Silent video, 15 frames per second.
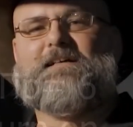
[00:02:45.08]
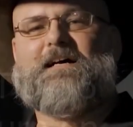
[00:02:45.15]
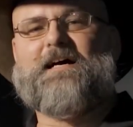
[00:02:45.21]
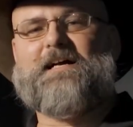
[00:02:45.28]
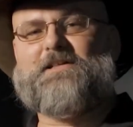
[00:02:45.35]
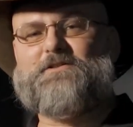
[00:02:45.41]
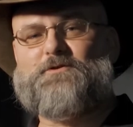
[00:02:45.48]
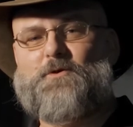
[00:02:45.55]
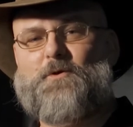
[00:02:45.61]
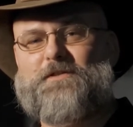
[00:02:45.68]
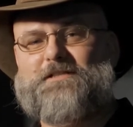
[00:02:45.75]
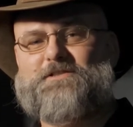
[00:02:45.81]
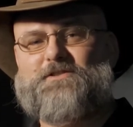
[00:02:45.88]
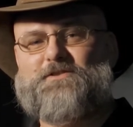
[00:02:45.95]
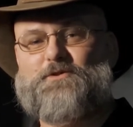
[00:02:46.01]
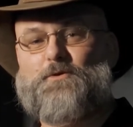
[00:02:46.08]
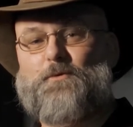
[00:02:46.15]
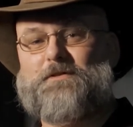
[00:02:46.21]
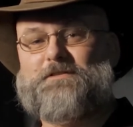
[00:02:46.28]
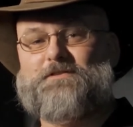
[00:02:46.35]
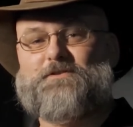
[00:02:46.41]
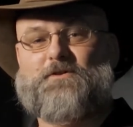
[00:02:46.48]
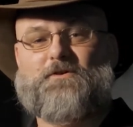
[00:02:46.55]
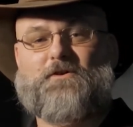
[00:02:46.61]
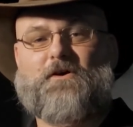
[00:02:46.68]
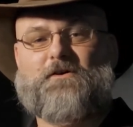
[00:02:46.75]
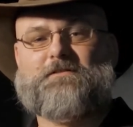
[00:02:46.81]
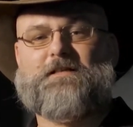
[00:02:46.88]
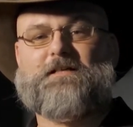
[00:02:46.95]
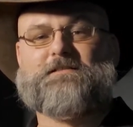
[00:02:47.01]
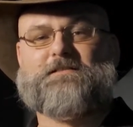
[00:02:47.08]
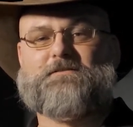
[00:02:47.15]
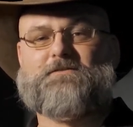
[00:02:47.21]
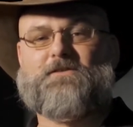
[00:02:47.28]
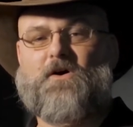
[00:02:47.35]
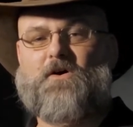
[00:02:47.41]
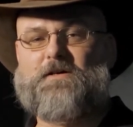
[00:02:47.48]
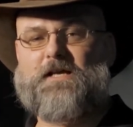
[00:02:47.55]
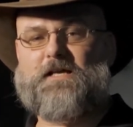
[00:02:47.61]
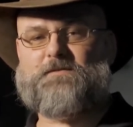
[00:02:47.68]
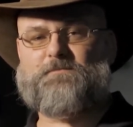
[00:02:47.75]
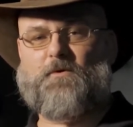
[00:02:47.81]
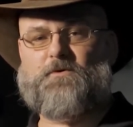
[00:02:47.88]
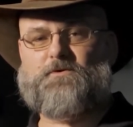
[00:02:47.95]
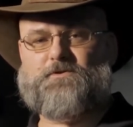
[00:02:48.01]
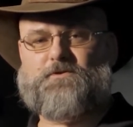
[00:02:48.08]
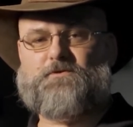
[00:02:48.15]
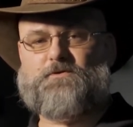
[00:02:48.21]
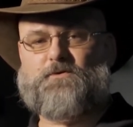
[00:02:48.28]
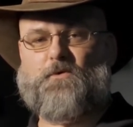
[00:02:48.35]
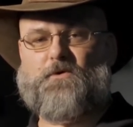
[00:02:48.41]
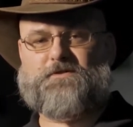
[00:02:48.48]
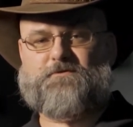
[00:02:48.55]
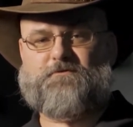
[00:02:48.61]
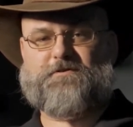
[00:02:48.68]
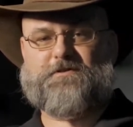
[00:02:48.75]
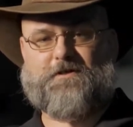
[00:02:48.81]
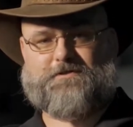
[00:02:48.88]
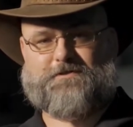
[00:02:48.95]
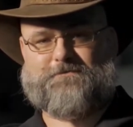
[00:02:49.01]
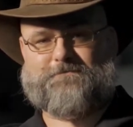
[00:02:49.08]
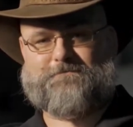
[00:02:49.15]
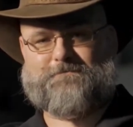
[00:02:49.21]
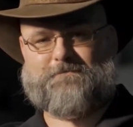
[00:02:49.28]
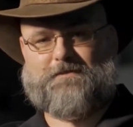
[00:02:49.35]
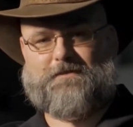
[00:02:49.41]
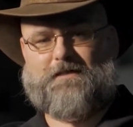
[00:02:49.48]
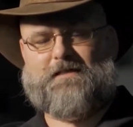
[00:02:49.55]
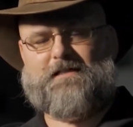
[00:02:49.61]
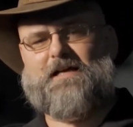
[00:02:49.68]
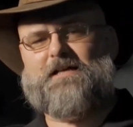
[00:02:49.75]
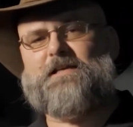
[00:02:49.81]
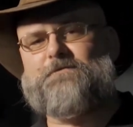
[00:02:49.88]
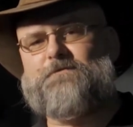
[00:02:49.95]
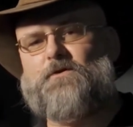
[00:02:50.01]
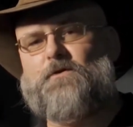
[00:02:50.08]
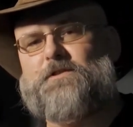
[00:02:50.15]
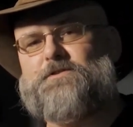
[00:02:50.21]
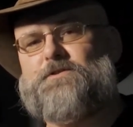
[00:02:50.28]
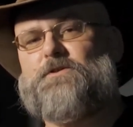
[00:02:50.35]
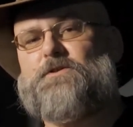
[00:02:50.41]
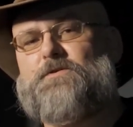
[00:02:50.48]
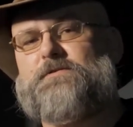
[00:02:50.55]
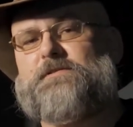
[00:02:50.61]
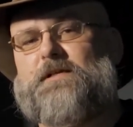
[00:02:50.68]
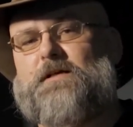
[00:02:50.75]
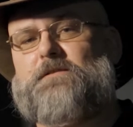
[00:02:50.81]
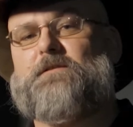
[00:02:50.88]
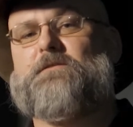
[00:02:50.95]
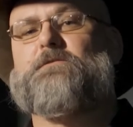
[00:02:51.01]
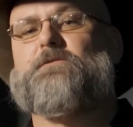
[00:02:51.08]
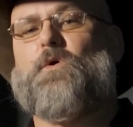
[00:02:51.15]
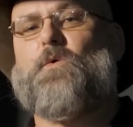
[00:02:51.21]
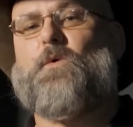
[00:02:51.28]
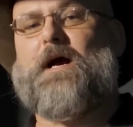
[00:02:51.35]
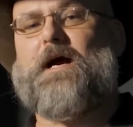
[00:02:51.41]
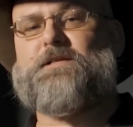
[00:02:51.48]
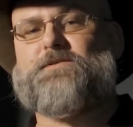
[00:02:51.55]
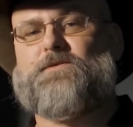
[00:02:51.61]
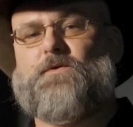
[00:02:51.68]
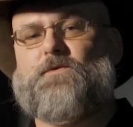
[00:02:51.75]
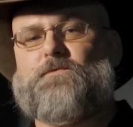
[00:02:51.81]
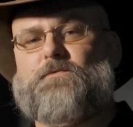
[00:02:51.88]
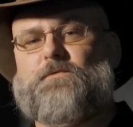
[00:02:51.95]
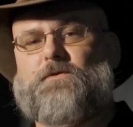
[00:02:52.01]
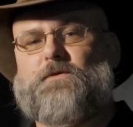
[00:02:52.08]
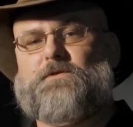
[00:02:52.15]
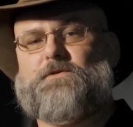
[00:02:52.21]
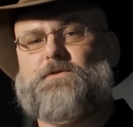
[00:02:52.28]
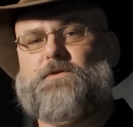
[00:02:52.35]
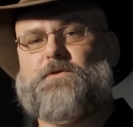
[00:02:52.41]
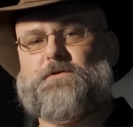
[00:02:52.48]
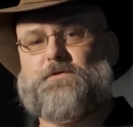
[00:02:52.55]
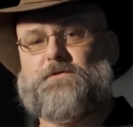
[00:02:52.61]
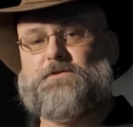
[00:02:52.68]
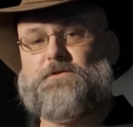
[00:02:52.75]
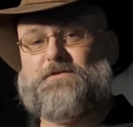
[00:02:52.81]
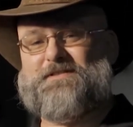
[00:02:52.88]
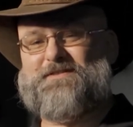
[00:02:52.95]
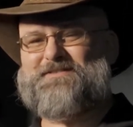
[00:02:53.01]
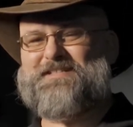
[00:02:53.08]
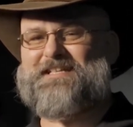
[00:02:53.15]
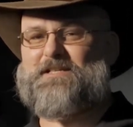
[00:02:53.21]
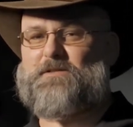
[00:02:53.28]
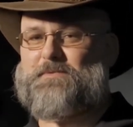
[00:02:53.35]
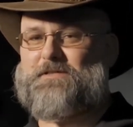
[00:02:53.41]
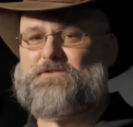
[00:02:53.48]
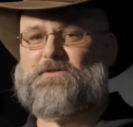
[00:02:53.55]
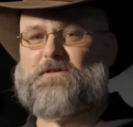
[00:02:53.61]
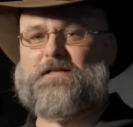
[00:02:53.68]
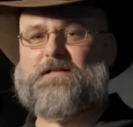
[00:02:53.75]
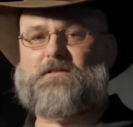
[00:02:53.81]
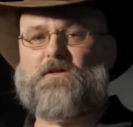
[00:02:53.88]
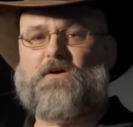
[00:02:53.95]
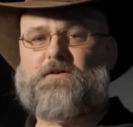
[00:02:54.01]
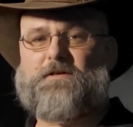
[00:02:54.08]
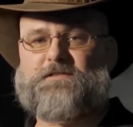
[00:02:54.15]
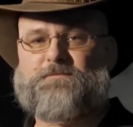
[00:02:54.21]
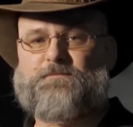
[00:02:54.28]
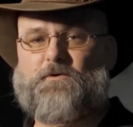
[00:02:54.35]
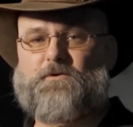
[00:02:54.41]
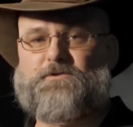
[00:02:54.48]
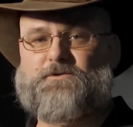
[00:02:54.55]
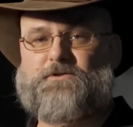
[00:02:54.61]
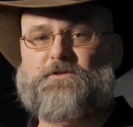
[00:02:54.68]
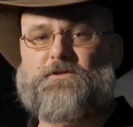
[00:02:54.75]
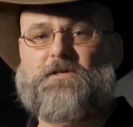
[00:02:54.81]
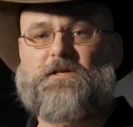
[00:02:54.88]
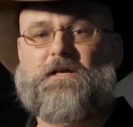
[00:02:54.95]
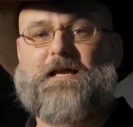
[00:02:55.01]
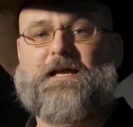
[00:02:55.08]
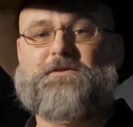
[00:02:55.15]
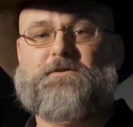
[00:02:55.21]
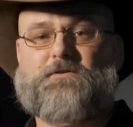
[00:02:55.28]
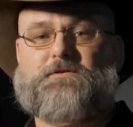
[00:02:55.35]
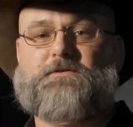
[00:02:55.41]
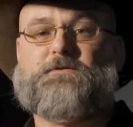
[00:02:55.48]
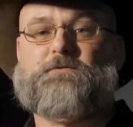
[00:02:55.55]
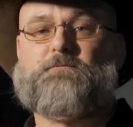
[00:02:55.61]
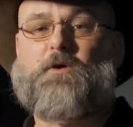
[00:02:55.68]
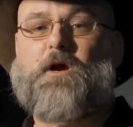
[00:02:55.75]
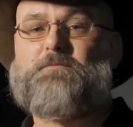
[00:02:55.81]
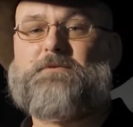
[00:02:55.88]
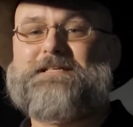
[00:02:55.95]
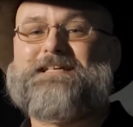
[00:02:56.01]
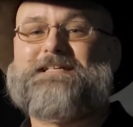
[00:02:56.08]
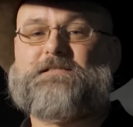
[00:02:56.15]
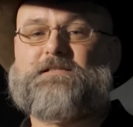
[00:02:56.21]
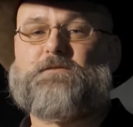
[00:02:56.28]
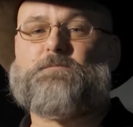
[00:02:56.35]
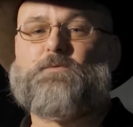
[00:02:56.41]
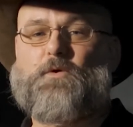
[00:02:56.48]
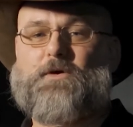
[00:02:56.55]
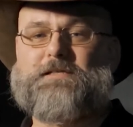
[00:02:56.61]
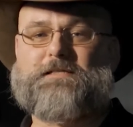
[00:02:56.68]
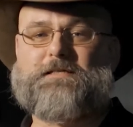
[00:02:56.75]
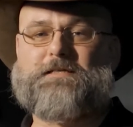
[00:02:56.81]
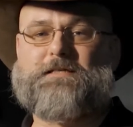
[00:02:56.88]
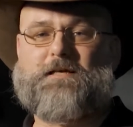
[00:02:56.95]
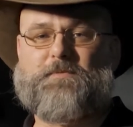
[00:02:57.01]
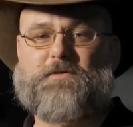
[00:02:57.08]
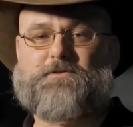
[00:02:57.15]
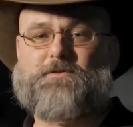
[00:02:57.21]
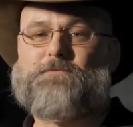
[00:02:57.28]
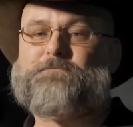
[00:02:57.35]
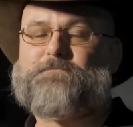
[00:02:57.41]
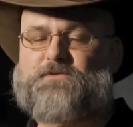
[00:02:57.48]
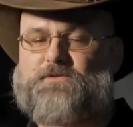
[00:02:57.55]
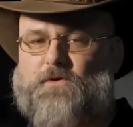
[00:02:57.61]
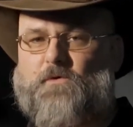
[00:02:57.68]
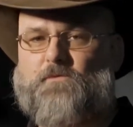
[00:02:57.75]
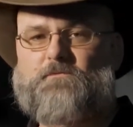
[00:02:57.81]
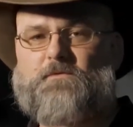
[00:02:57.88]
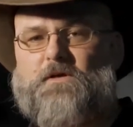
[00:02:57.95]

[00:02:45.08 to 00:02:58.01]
A control that you do want to turn on is long exposure noise reduction. Now, even though that you're using a low ISO, you're still taking a picture at a long exposure and you'll probably get some noise in that picture. So